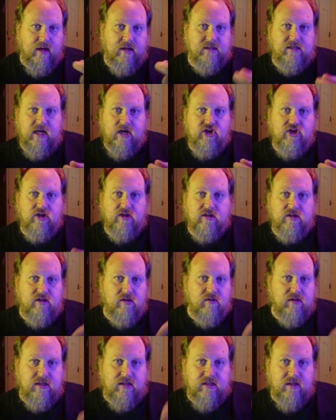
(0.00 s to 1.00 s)
section.
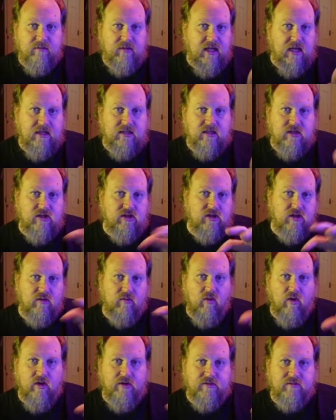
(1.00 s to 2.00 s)
So in some cases,
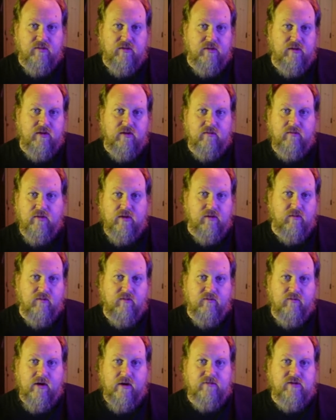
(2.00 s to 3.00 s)
the walls, when the
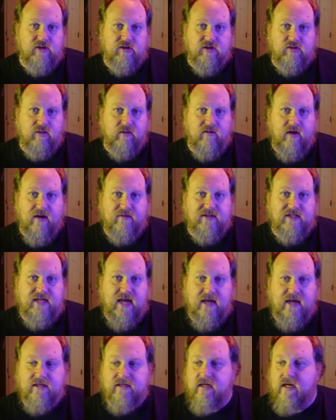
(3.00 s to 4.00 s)
frames are sort of
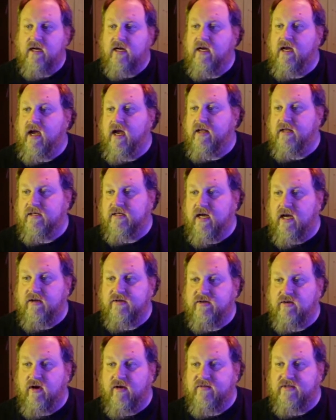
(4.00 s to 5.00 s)
offset, the
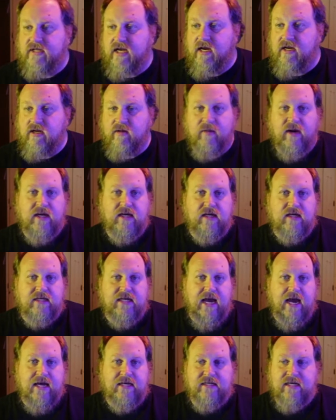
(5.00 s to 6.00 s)
tiles are offset, you might
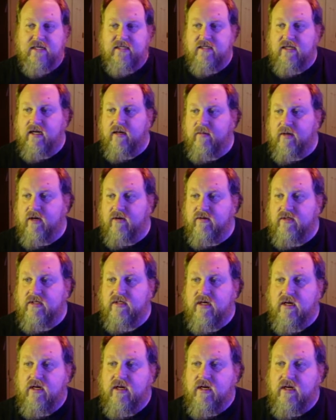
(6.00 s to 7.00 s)
need to add 10
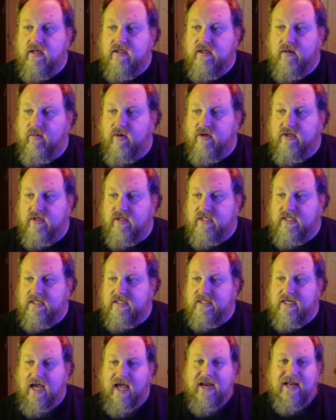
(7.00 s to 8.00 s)
centimeters somewhere. So
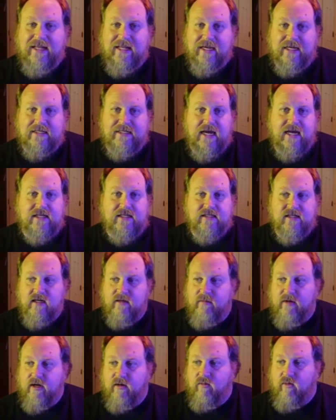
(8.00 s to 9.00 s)
this is kind of like a 10
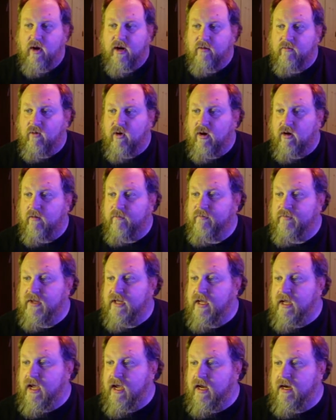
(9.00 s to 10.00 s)
centimeter wide wall.
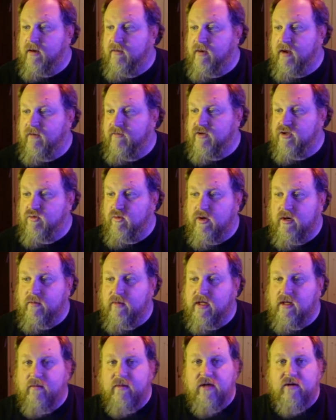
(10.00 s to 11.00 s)
And then we have the 20
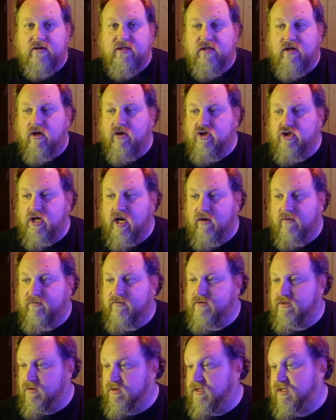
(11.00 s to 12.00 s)
millimeter skull
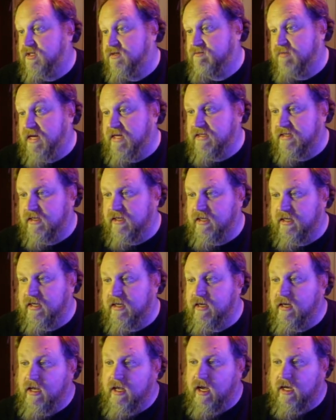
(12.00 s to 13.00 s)
shelf. So this is
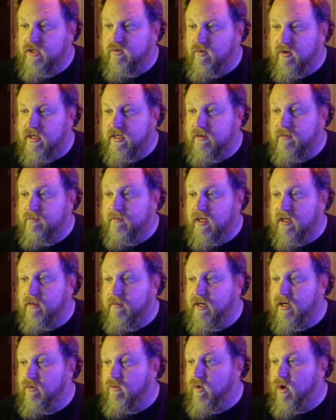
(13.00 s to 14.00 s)
basically a 20
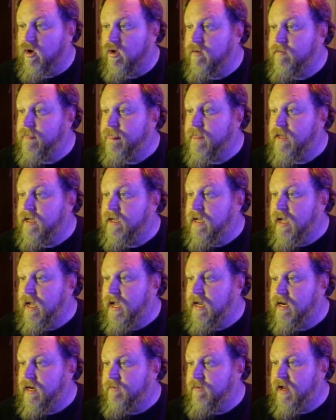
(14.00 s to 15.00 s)
millimeter wall.
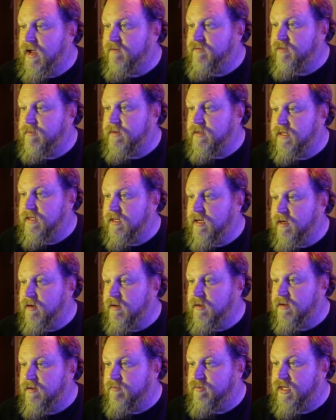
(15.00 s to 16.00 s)
And then we have
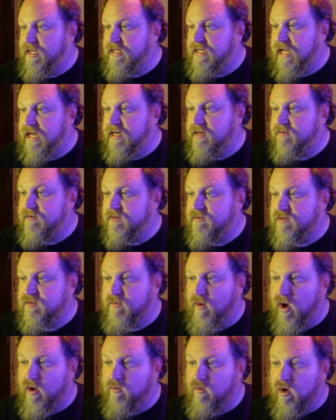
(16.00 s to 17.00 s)
the blood gate
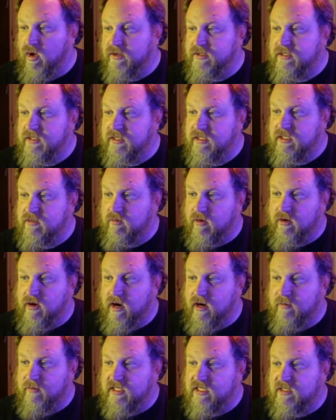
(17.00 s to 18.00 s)
spawn wall. So this is where
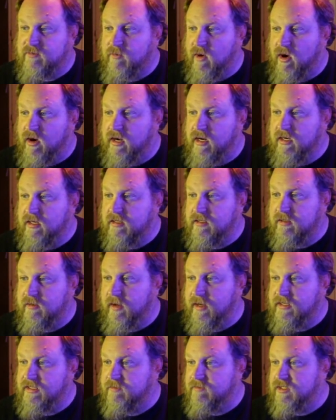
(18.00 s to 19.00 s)
your enemies spawn in, and we've
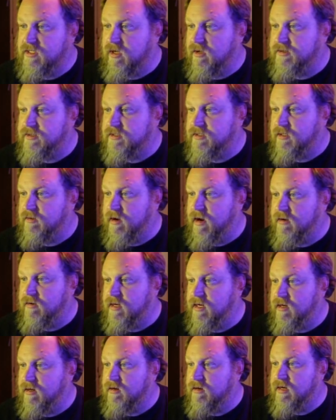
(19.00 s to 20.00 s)
got some skulls on the
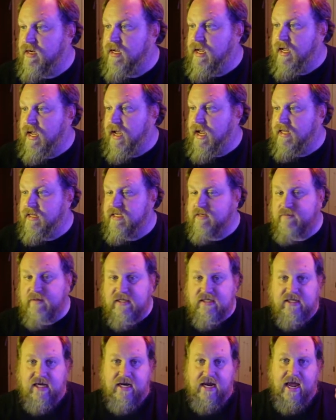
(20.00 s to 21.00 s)
ground here. And this
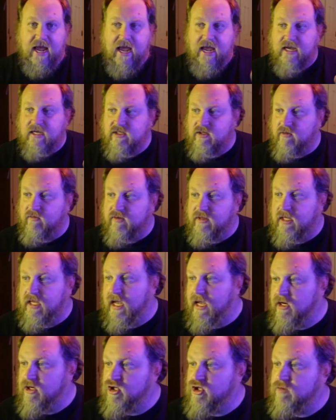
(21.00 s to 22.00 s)
piece kind of hangs over
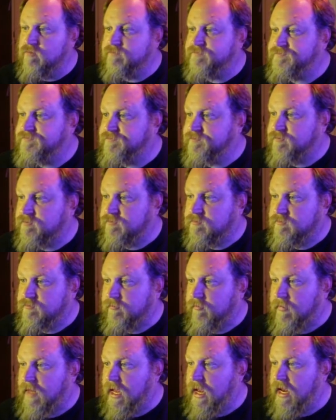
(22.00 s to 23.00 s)
the edge.
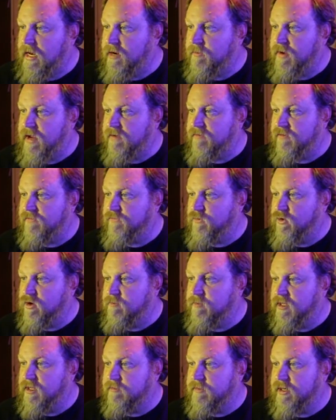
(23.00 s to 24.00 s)
And then we have the
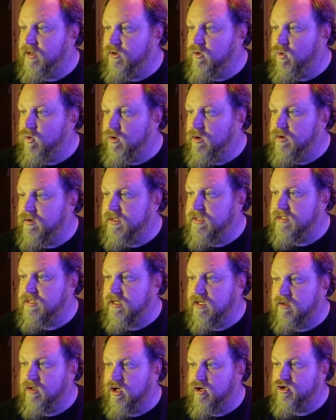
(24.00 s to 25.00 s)
40 millimeter corner. This
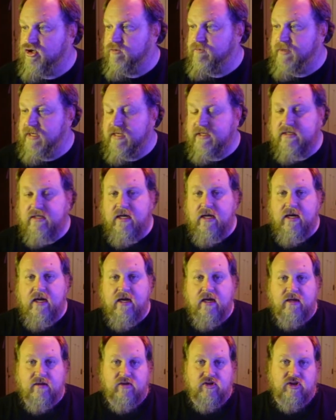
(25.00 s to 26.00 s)
is a larger piece,
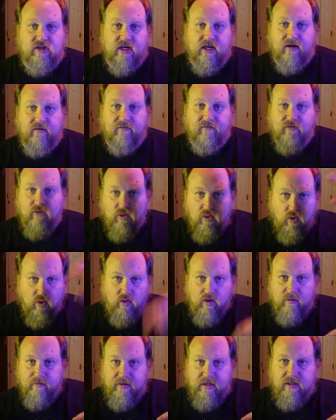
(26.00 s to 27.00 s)
which is like a full
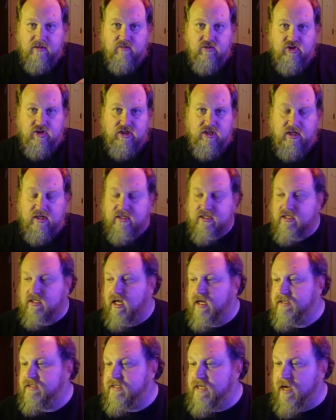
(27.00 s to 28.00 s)
corner piece, which just kind of
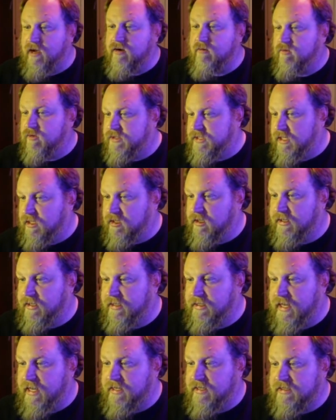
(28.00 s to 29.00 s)
slots down. We'll take a
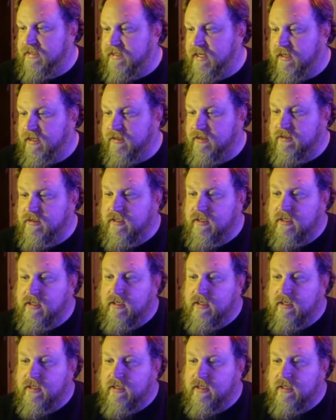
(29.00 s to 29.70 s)
look at that in a second.